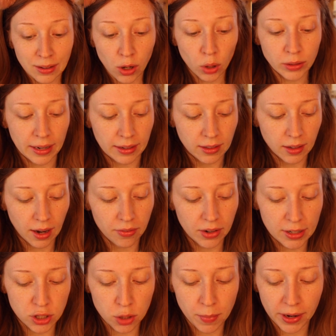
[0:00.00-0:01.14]
Hold on, I
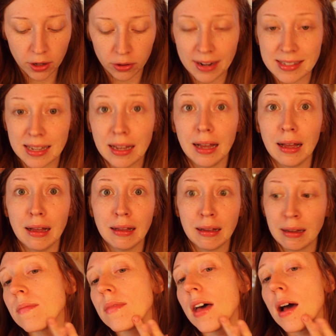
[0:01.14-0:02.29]
forgot to do my under eyes.
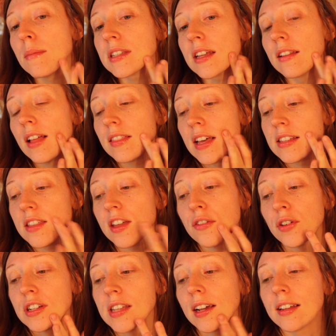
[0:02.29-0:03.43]
I'm just going to let that sit there
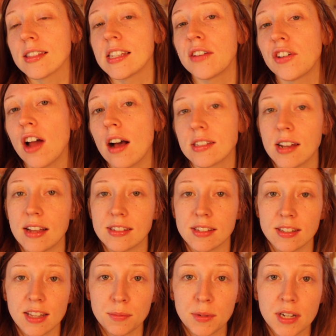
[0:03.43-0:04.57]
for a second and see if it
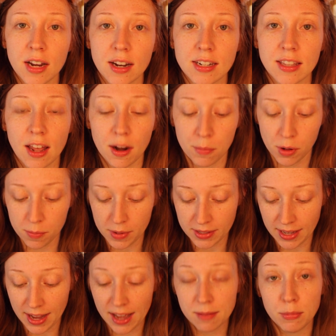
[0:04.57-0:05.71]
oxidizes. Let's pretend I did that on
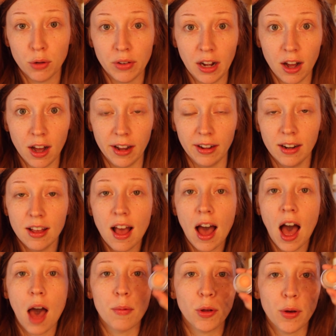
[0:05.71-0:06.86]
purpose, and moving on.
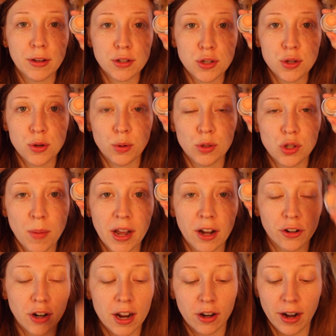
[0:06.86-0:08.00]
I'm going to do my
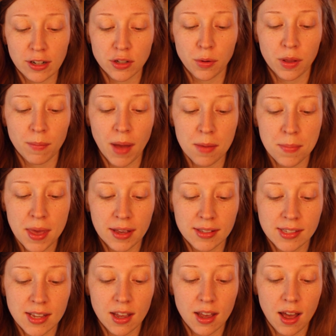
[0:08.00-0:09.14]
under eye corrector with my
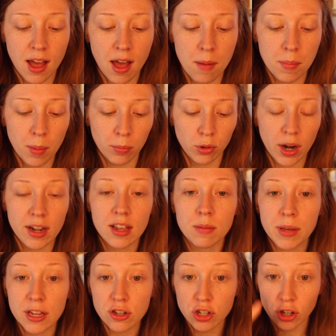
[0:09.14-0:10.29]
Pixi Brightening
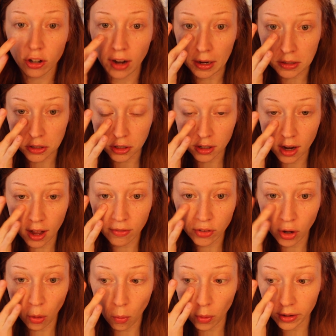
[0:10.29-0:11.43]
Peach Corrector,
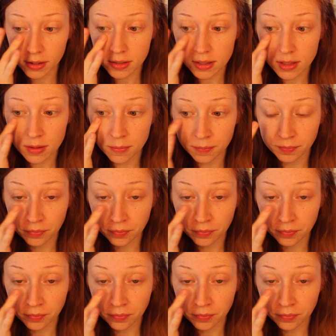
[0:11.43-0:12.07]
of course.